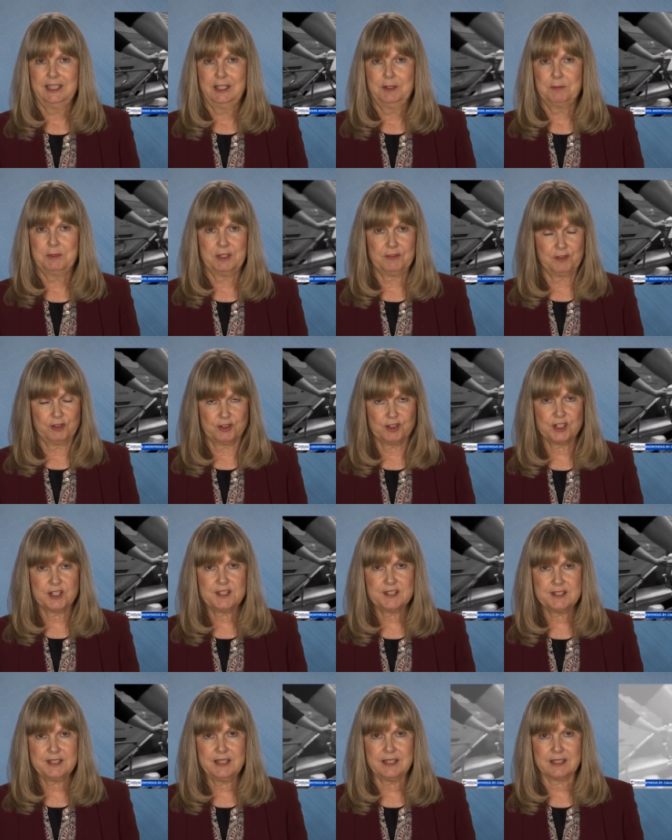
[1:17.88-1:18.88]
But if you're
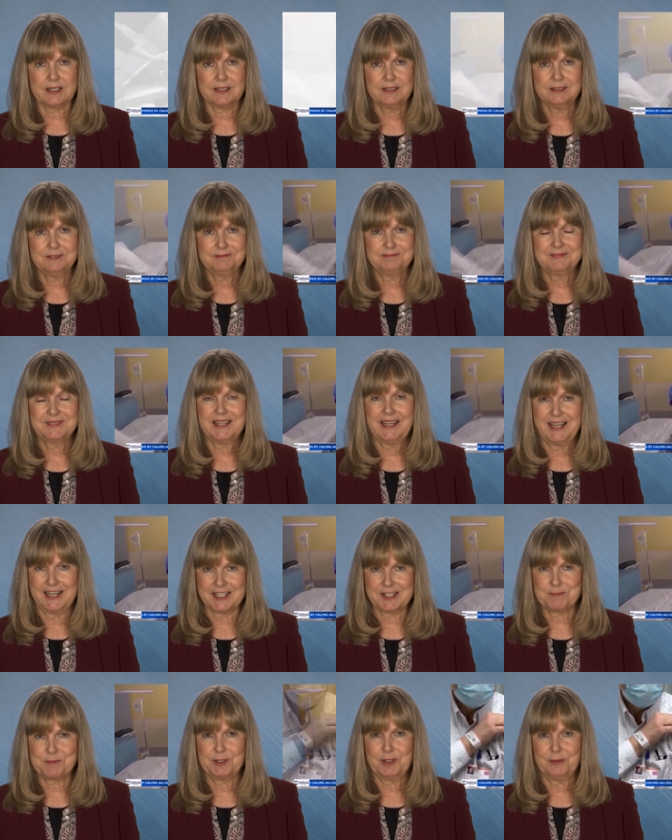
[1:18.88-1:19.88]
just sick, the
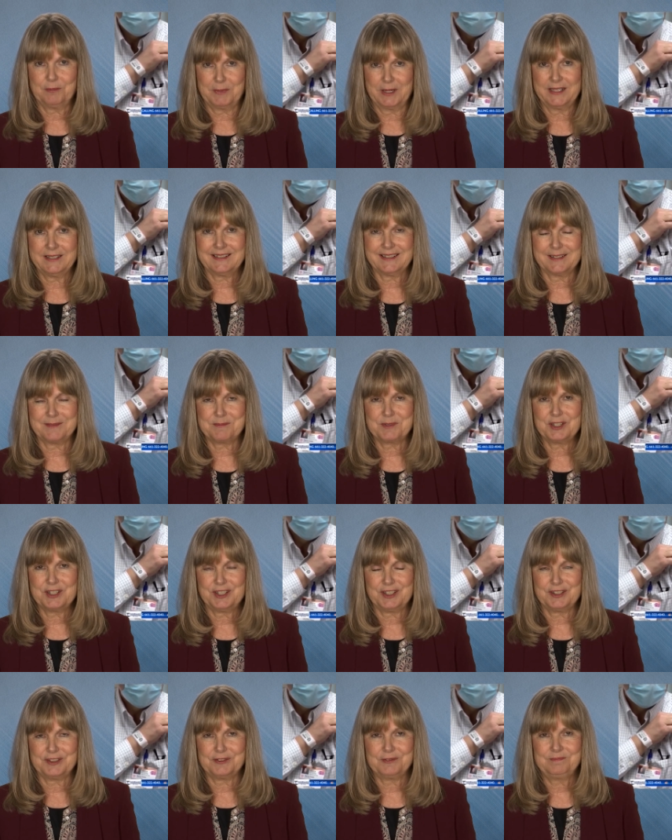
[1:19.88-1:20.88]
hospital might come to
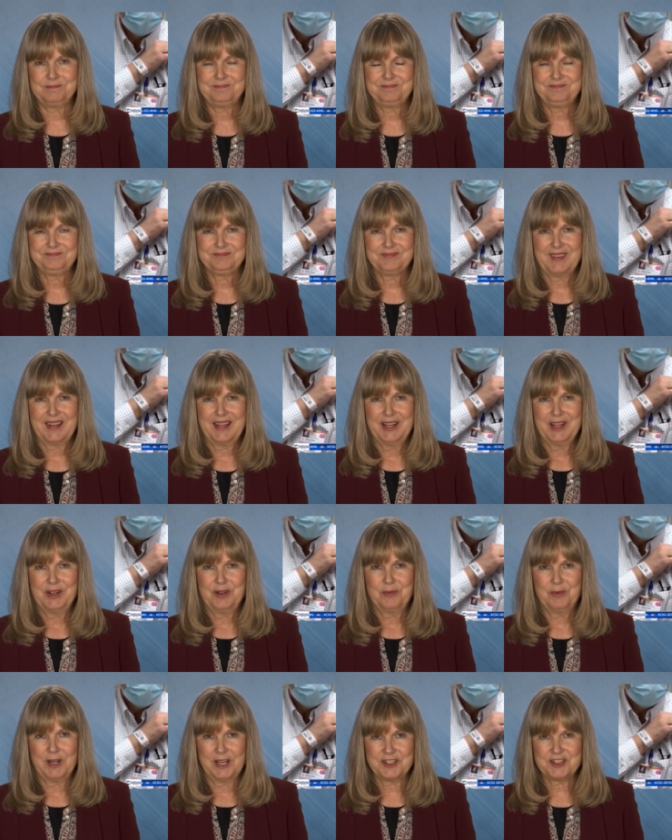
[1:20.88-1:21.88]
you.
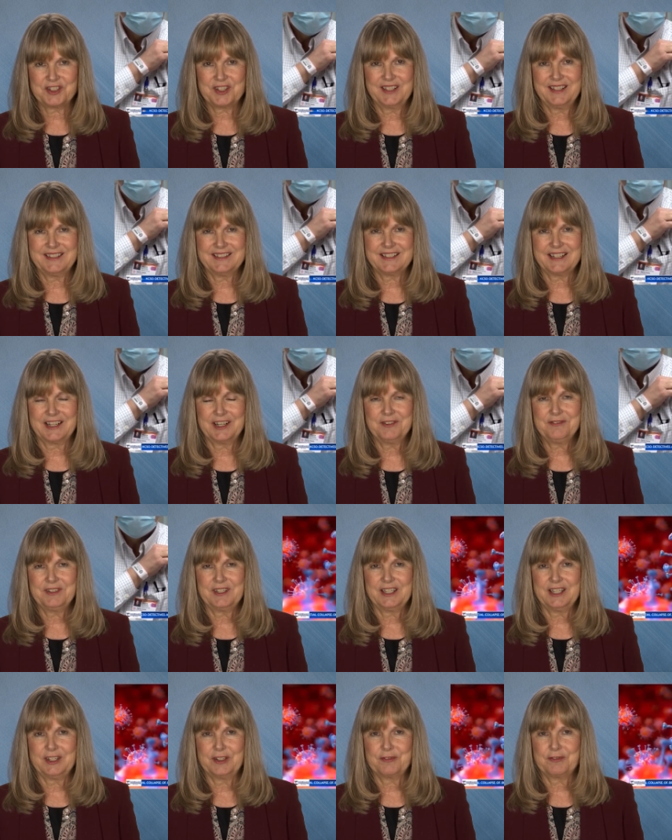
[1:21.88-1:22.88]
Watch the entire
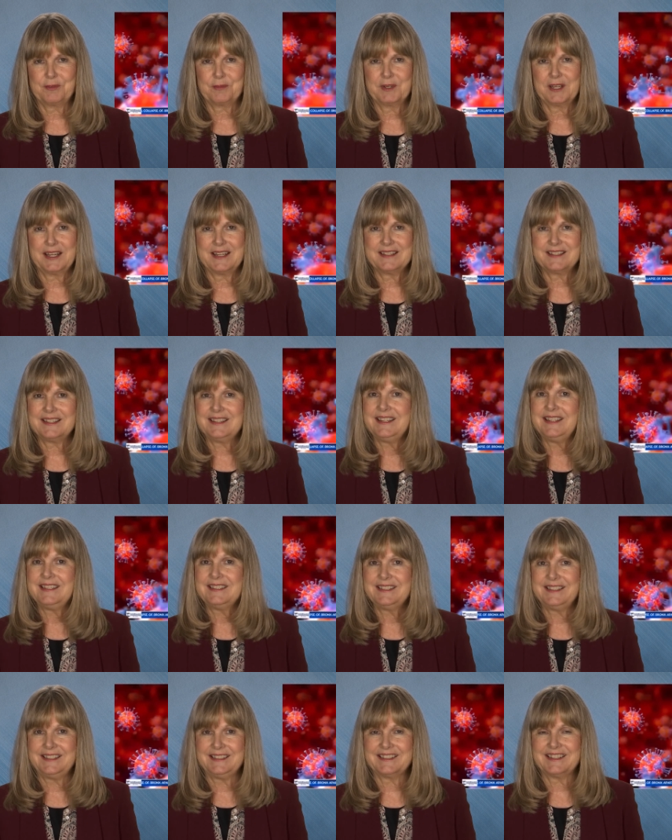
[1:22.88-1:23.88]
video from
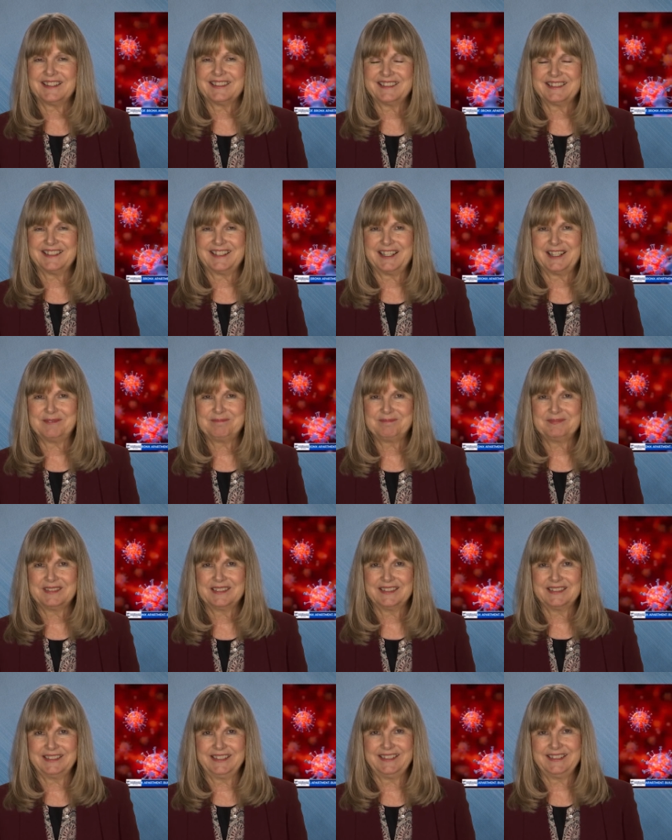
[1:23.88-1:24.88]
kcet.com.
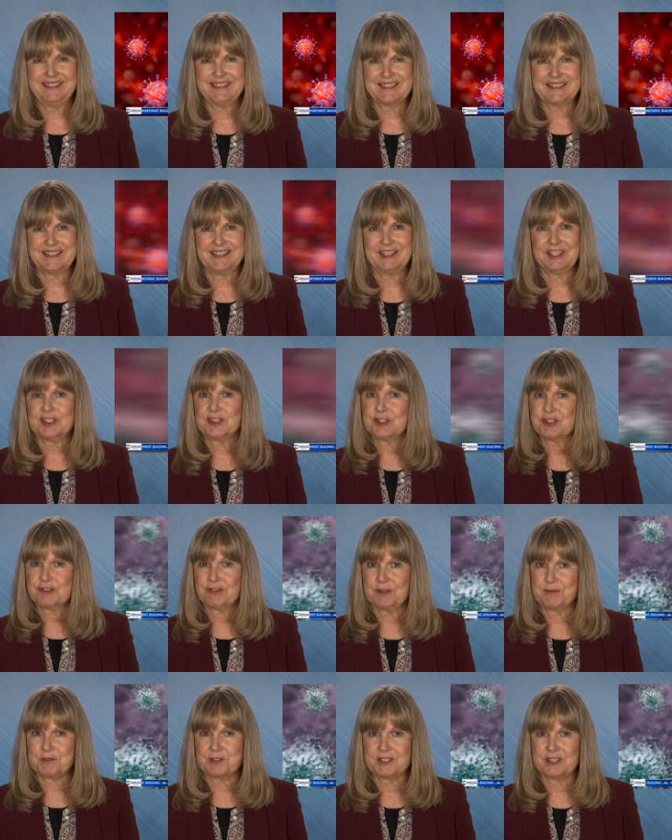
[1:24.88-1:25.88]
The link is in the
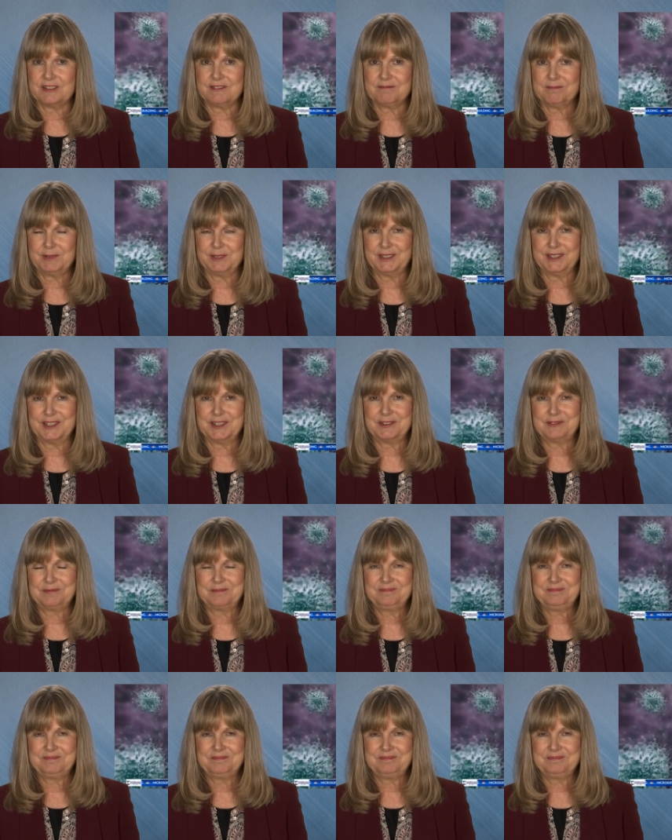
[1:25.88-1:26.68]
description below.